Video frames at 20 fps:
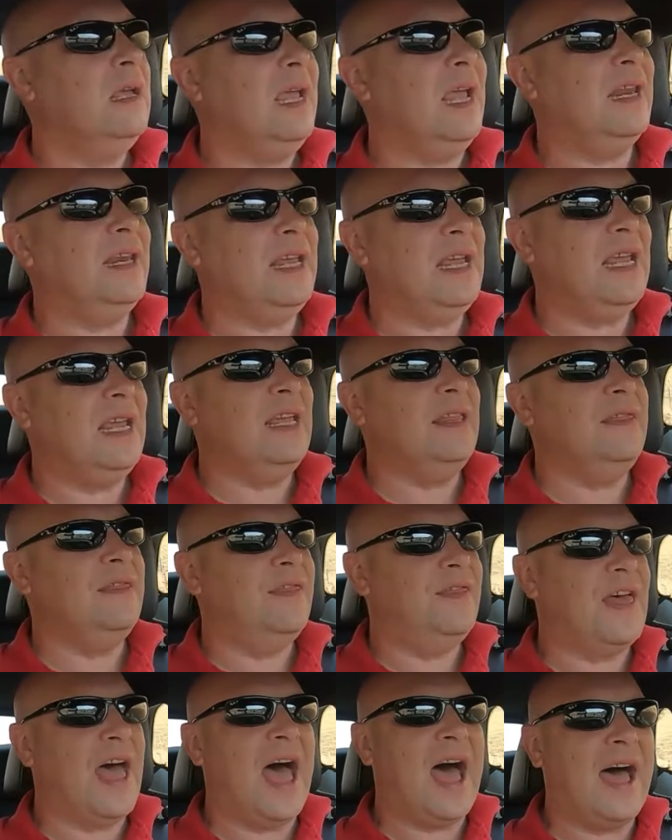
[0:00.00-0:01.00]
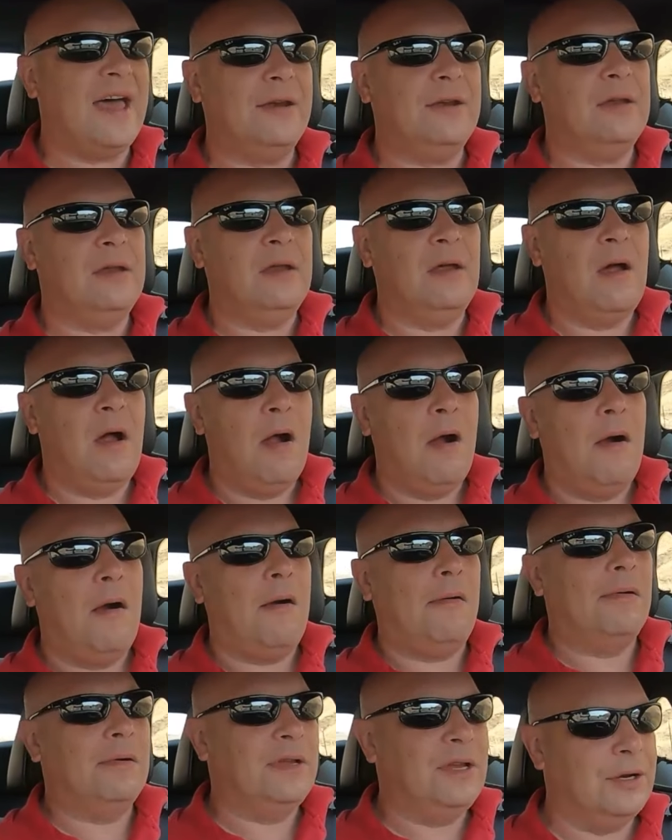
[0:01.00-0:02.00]
And in that,
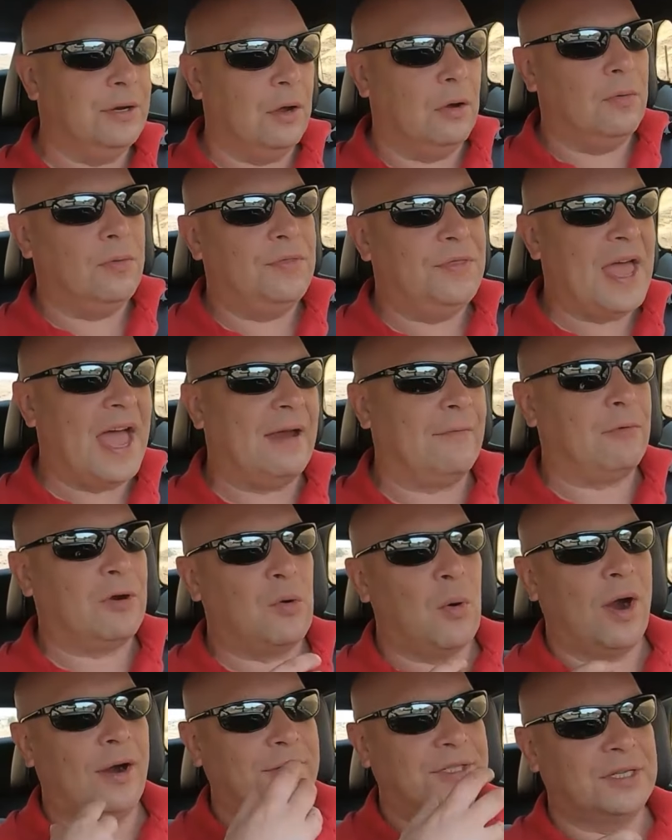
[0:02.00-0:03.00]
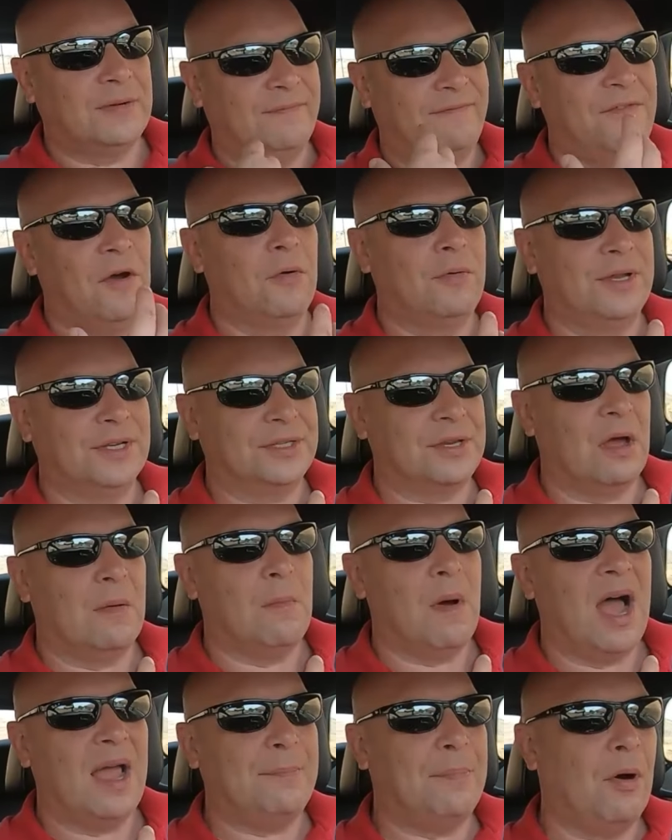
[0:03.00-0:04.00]
you know, that requires some focus
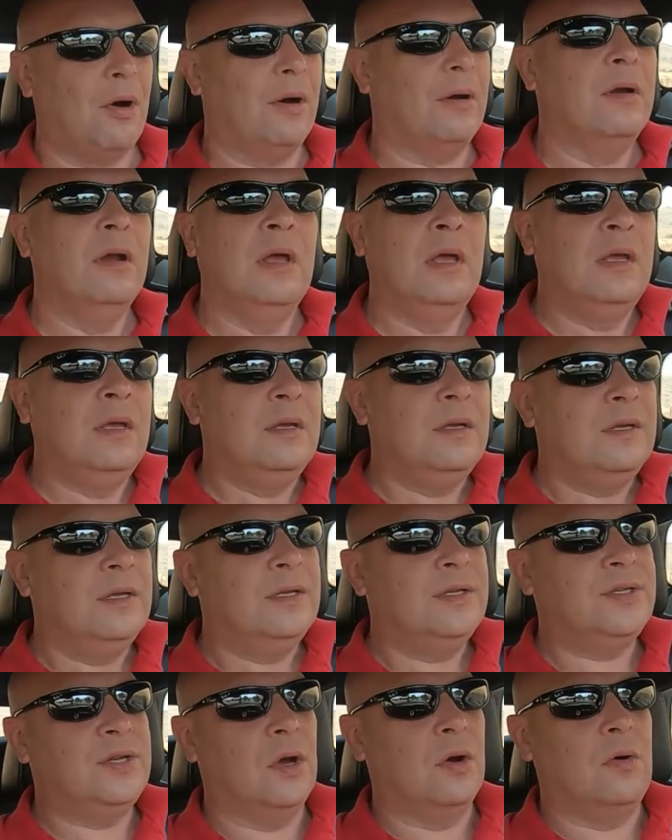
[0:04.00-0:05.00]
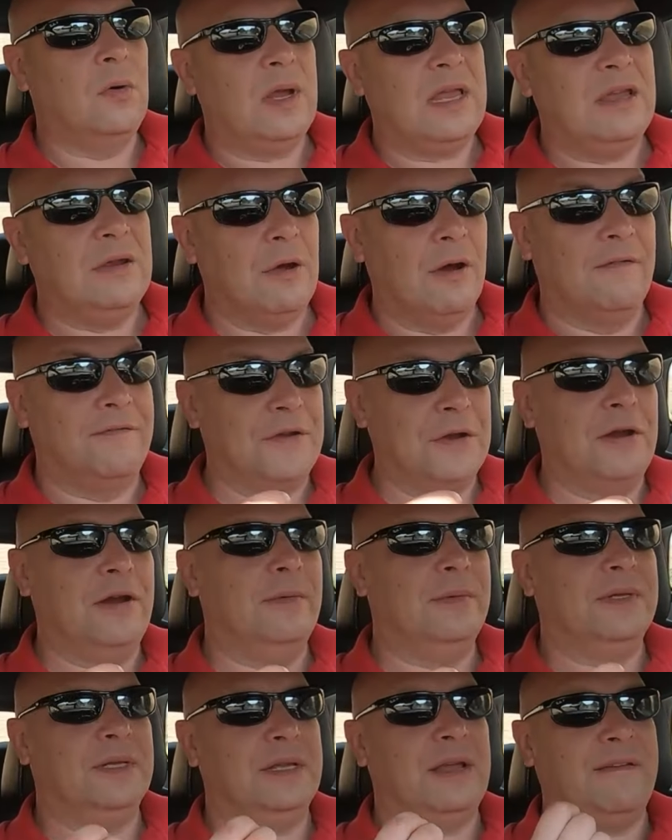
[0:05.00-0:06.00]
on my part. So, you know, if you
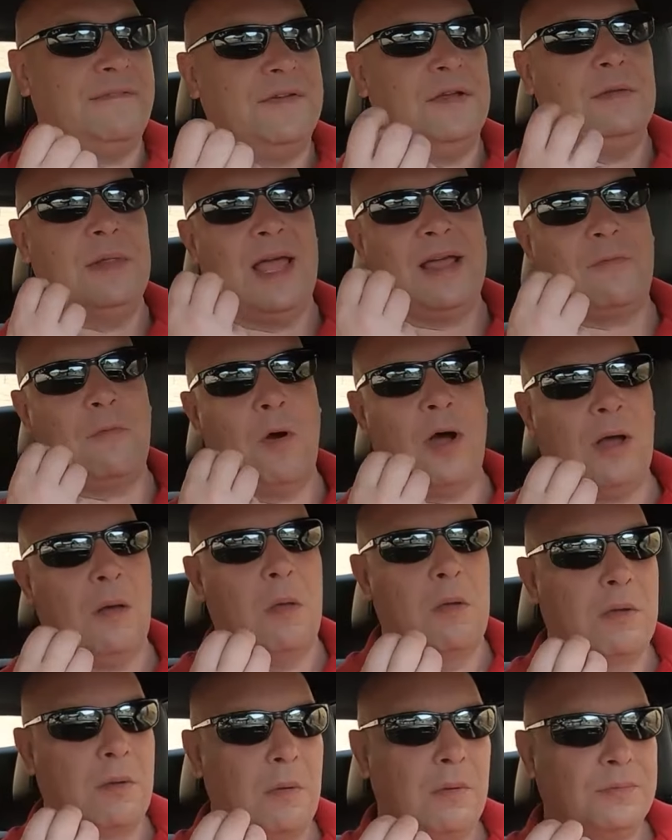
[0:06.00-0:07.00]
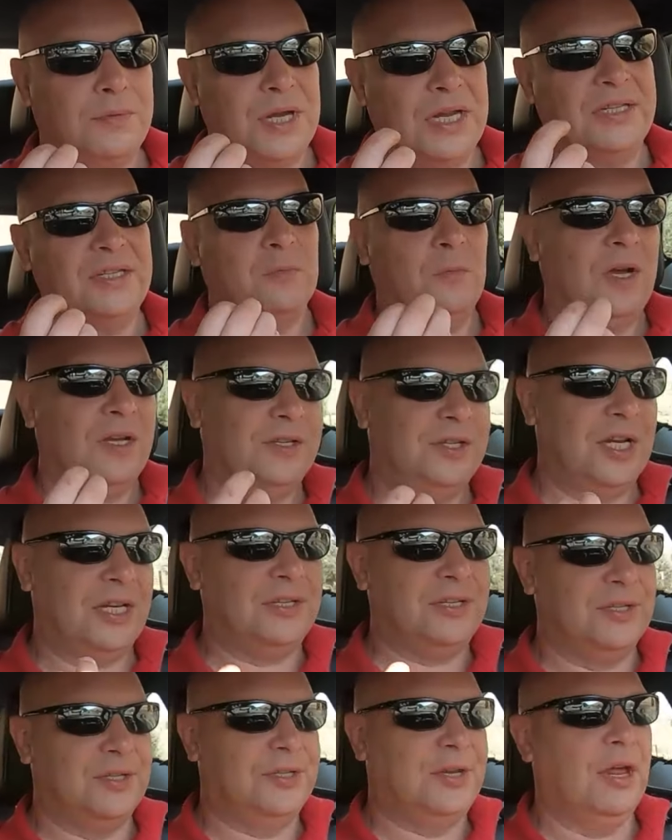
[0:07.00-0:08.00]
hear, if you like, why, oh, Jason, why is
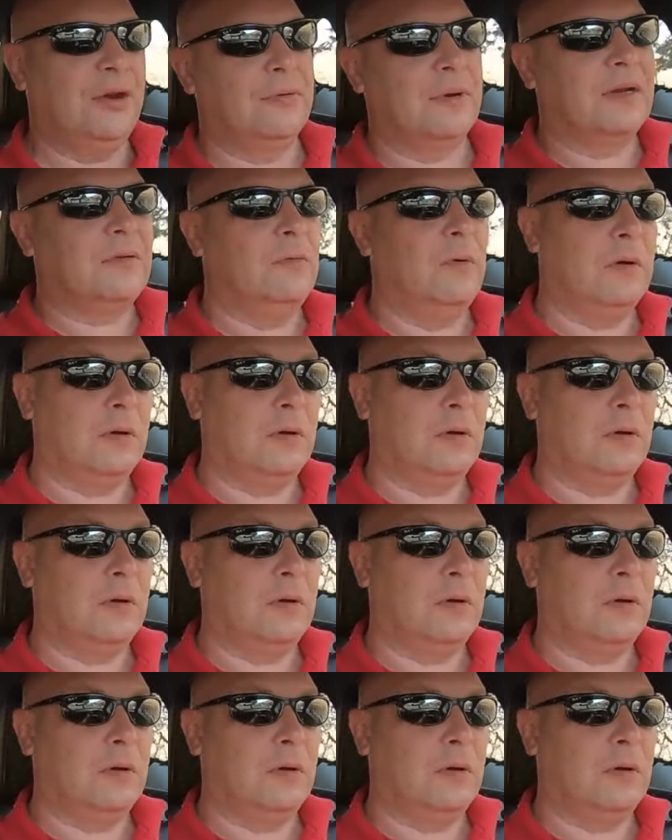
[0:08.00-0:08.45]
Jason stuttering?